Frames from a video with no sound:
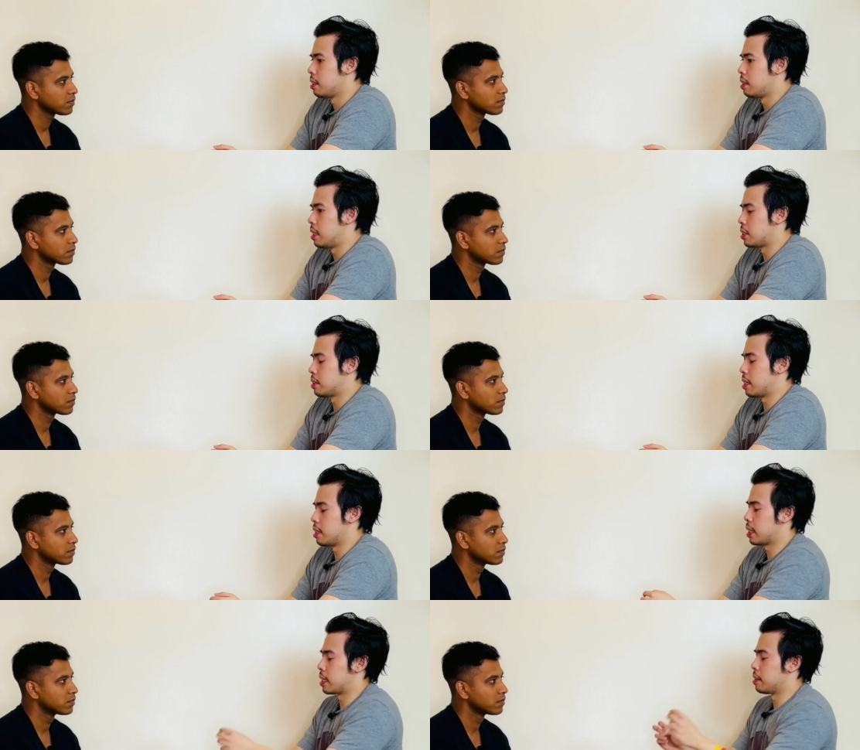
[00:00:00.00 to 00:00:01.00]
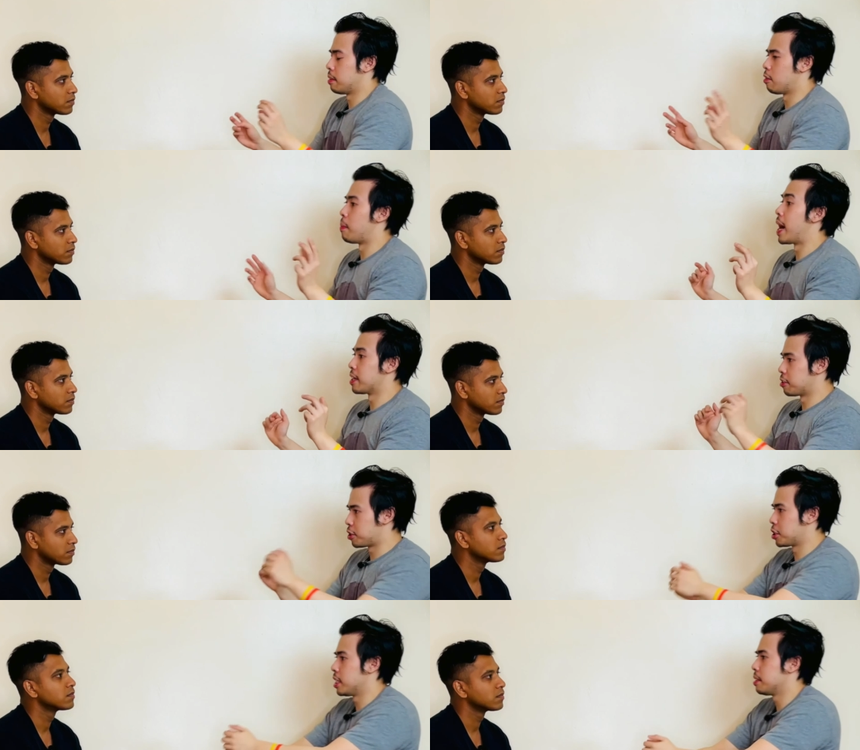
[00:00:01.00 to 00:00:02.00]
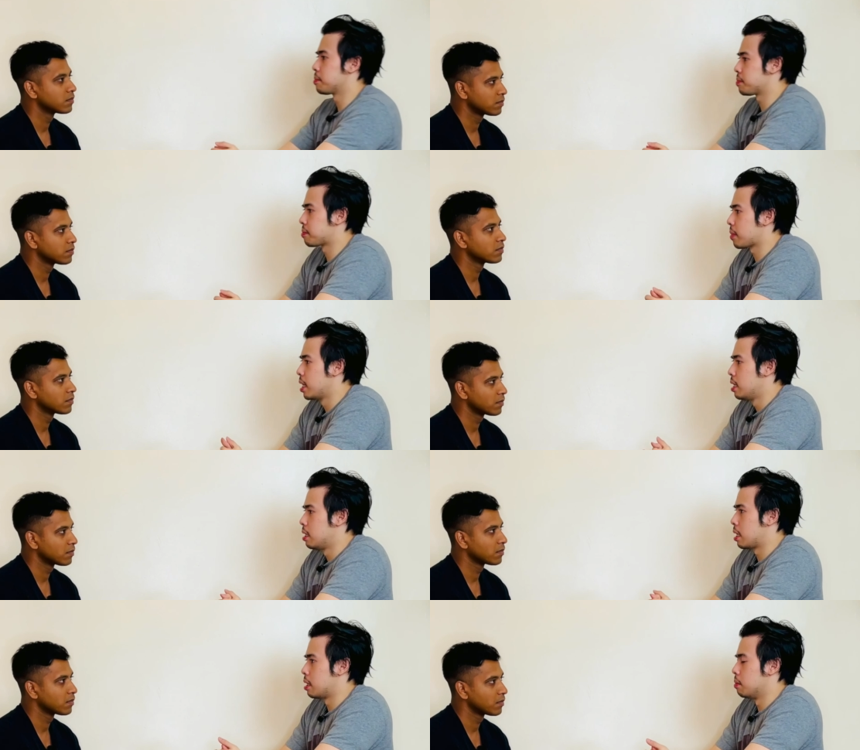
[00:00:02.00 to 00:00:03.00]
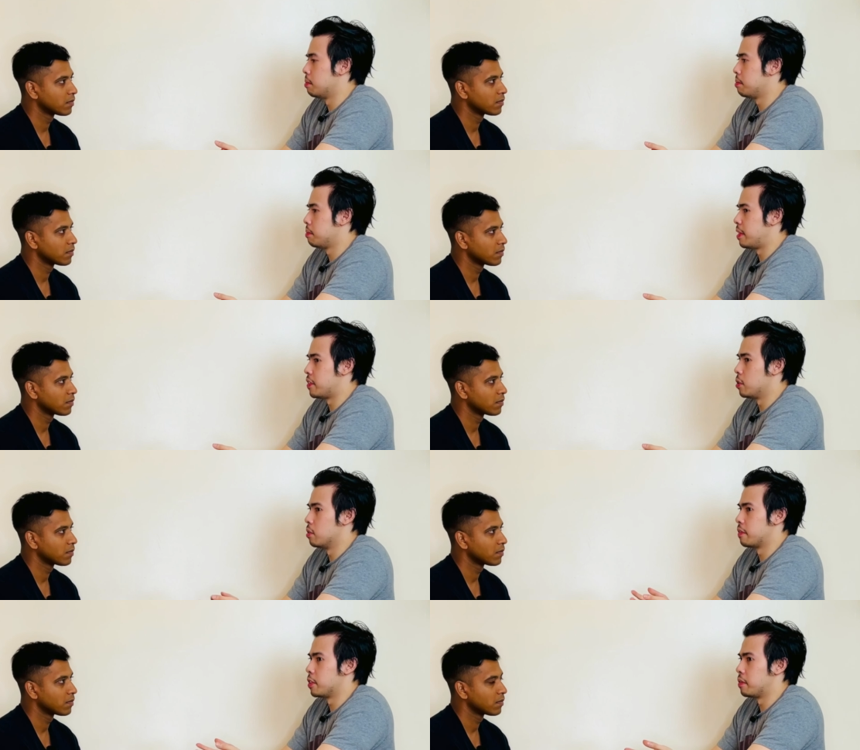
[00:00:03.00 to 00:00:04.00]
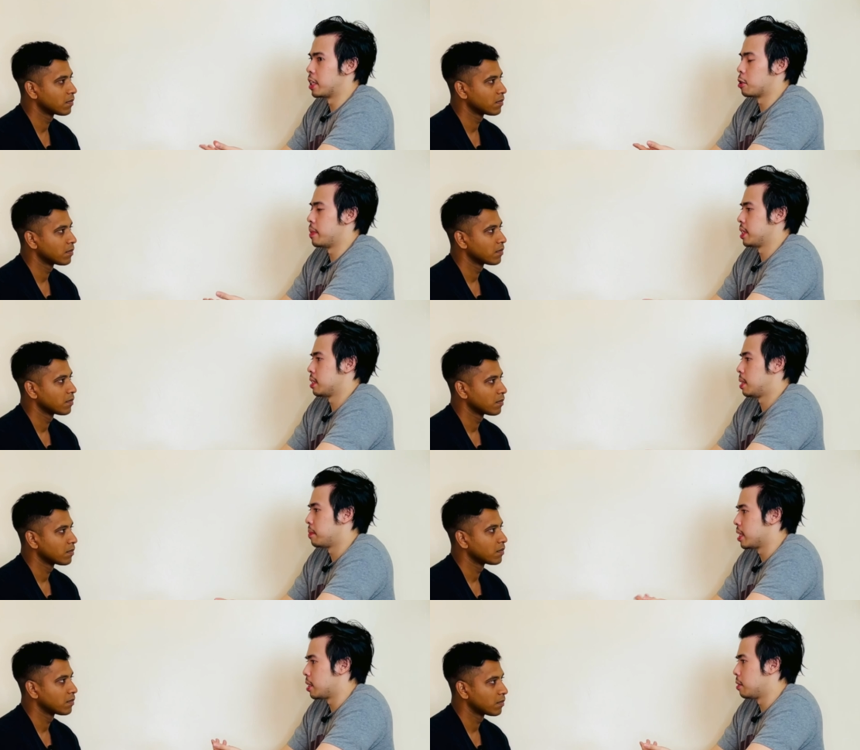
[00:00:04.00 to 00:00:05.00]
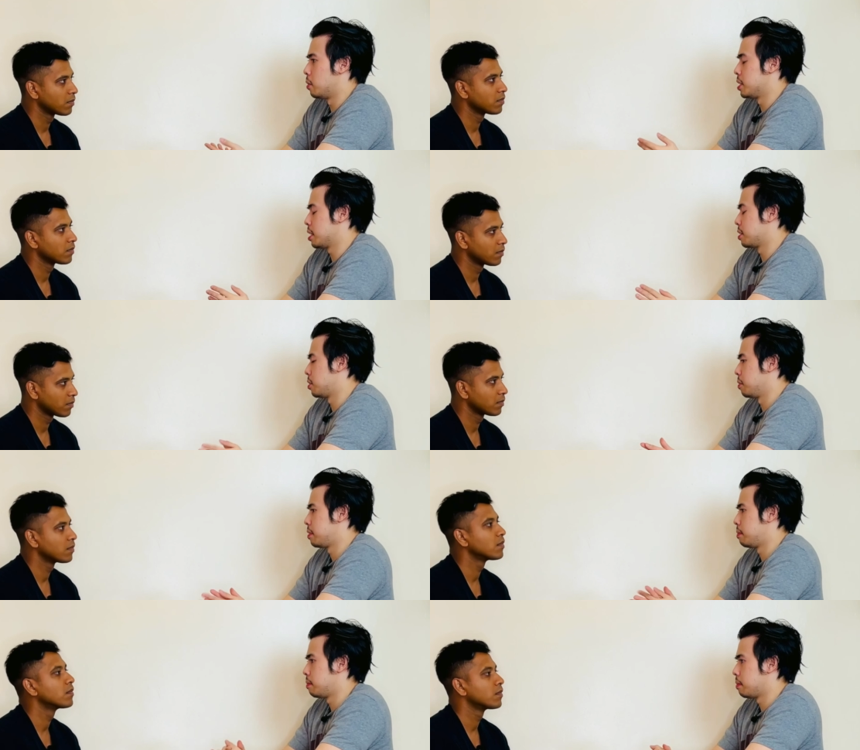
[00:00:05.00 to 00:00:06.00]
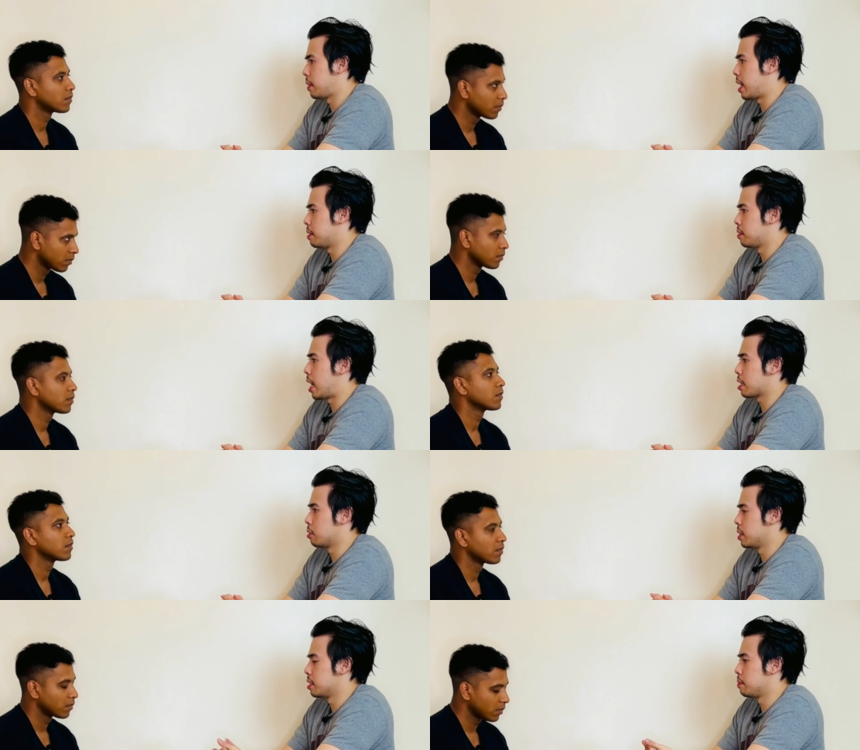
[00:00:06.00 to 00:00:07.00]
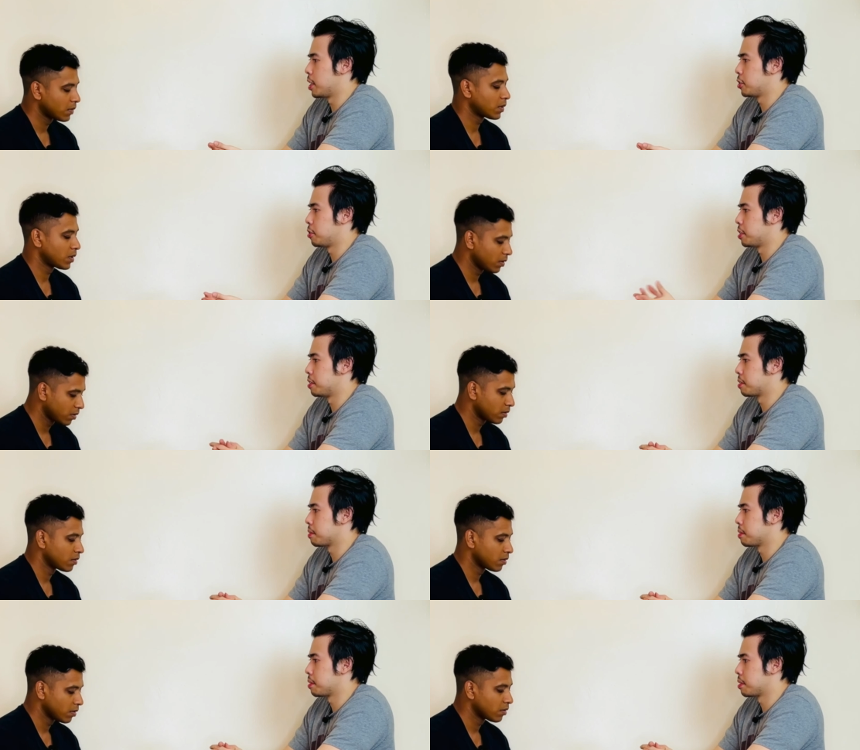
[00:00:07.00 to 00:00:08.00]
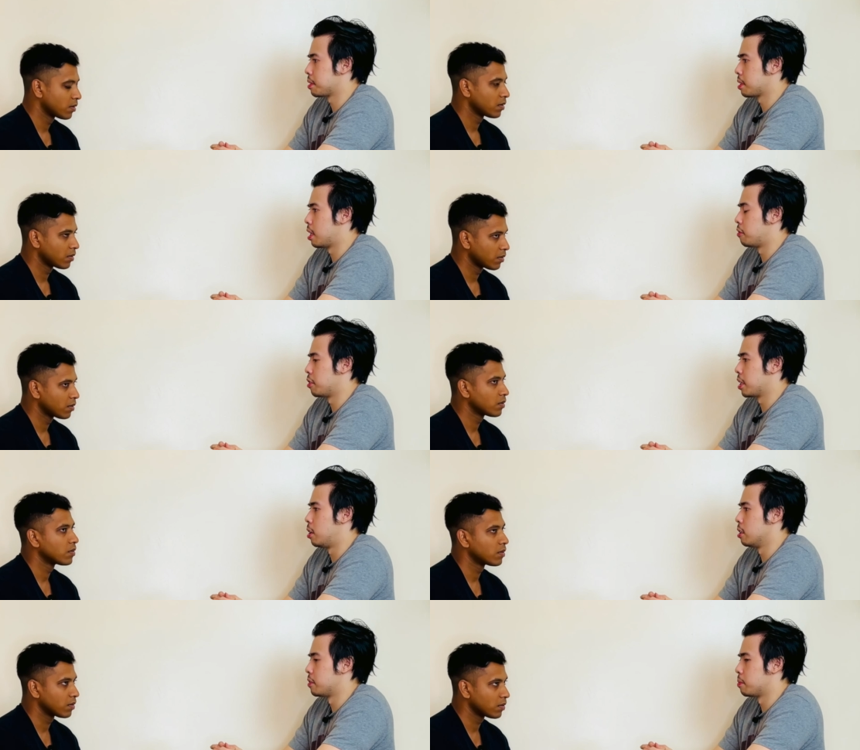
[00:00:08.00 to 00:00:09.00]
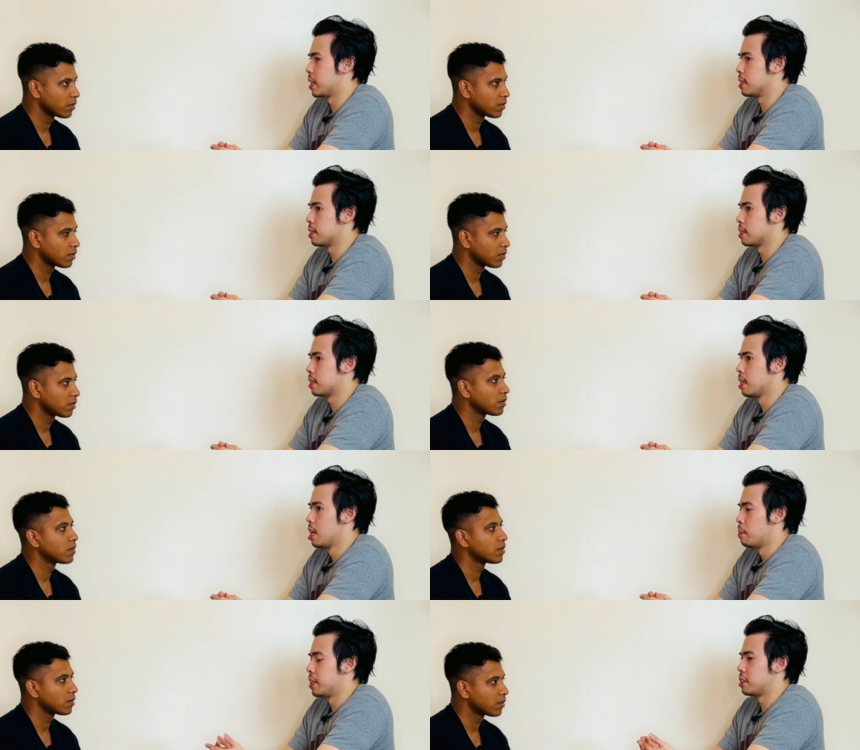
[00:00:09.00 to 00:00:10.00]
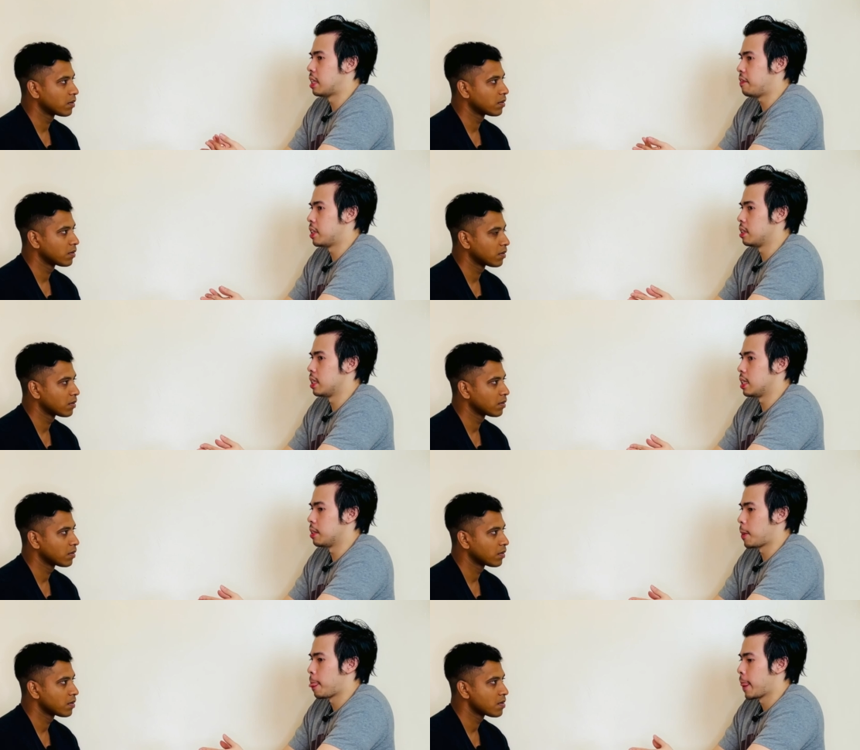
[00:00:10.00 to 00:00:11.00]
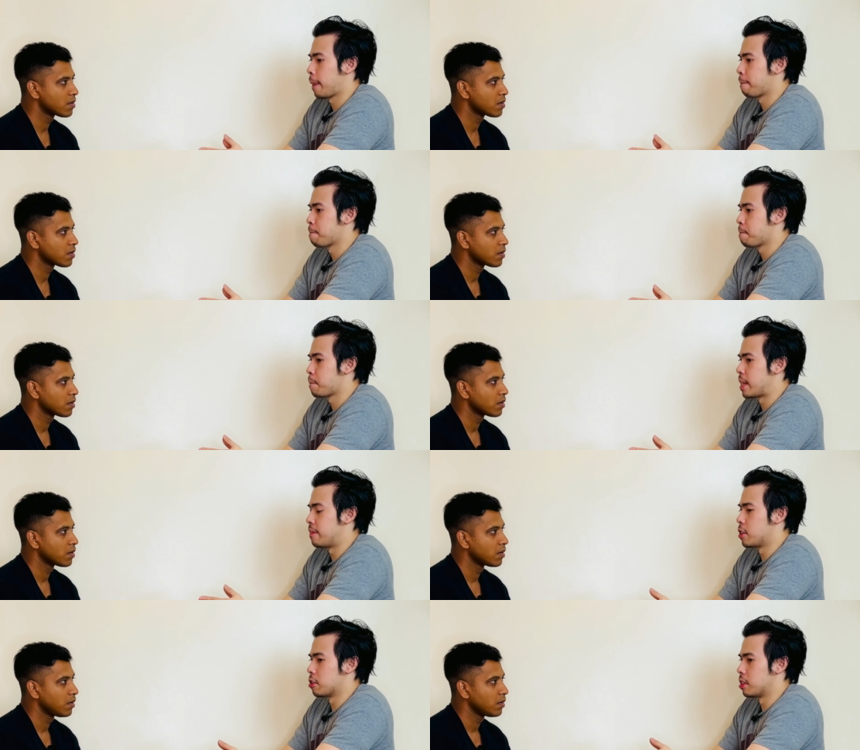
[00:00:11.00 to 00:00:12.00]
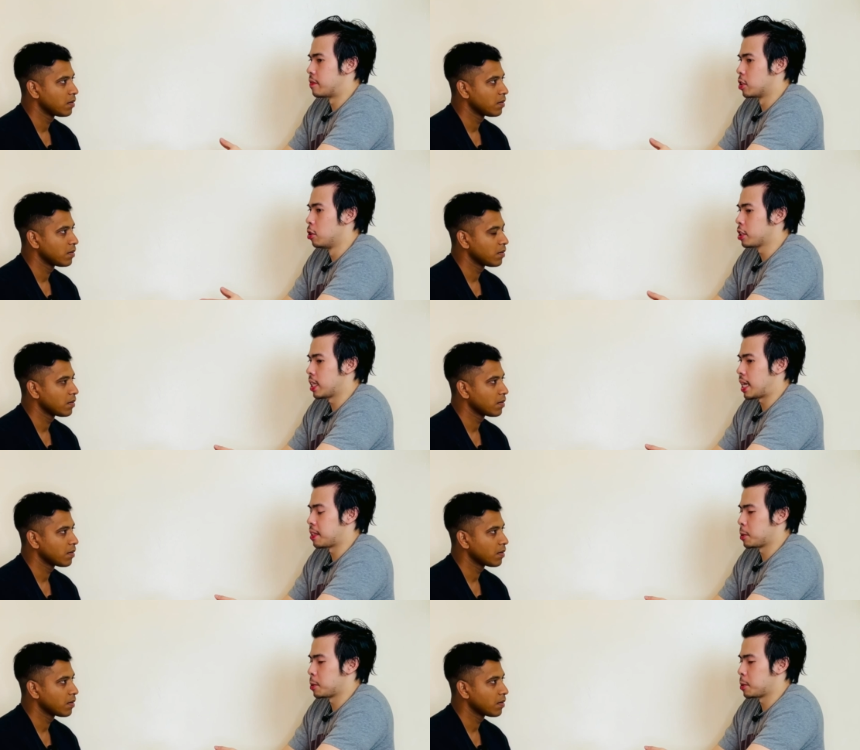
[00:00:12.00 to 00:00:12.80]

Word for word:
Speaker 1: it's uh, like a reminder sheet. Like the if you if you think you're missing something, you can always consult that document to make sure you're covering all of your bases. But there's definitely, if you're if you're looking at this